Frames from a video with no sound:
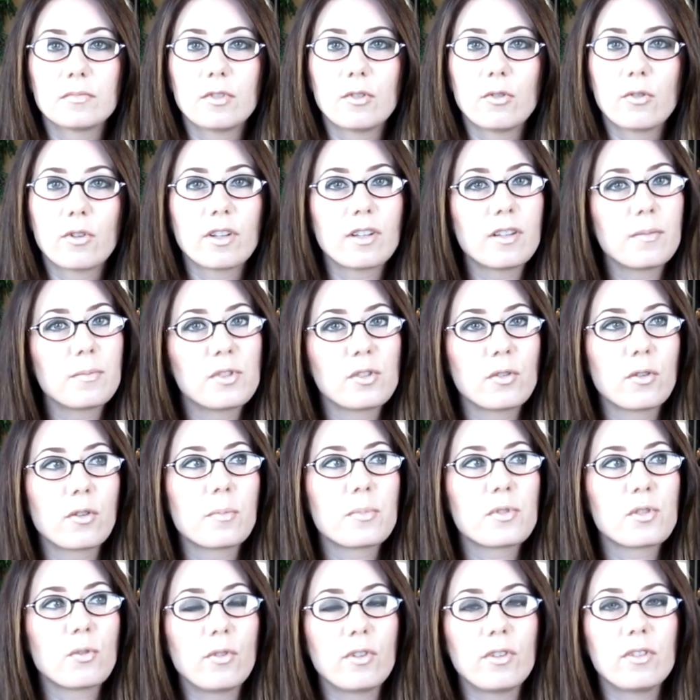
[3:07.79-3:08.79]
or it
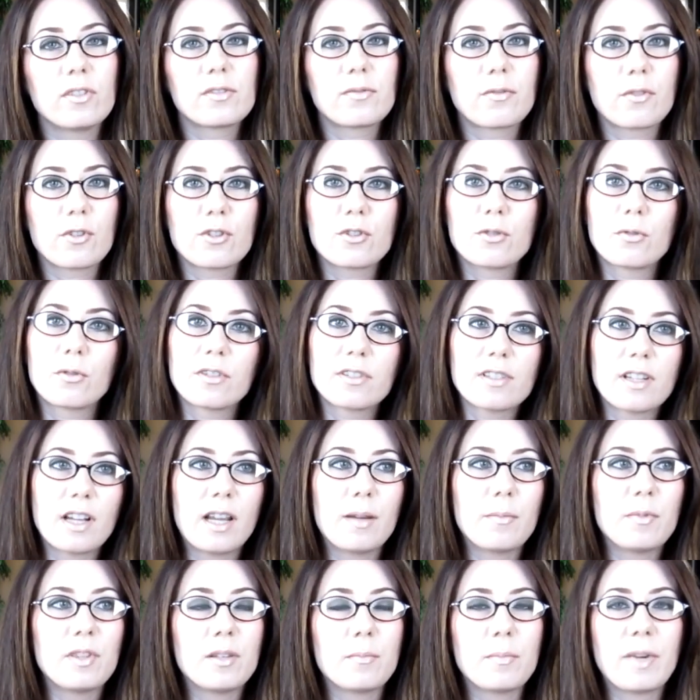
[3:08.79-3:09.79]
absorbs oils for a short
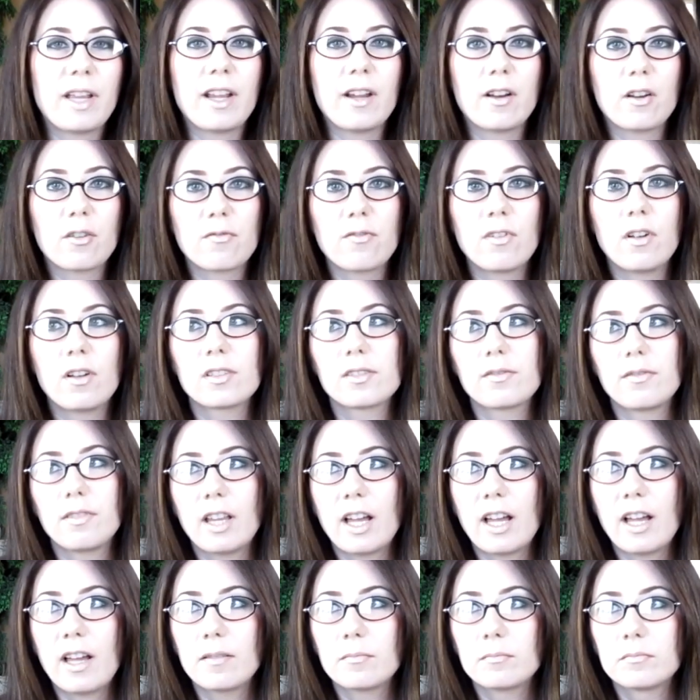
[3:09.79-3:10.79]
time and then my hair falls
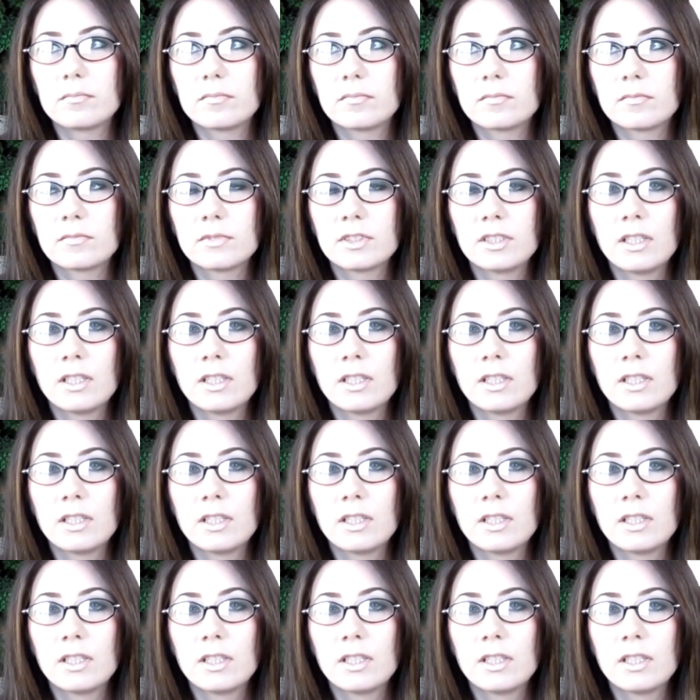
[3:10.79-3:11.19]
flat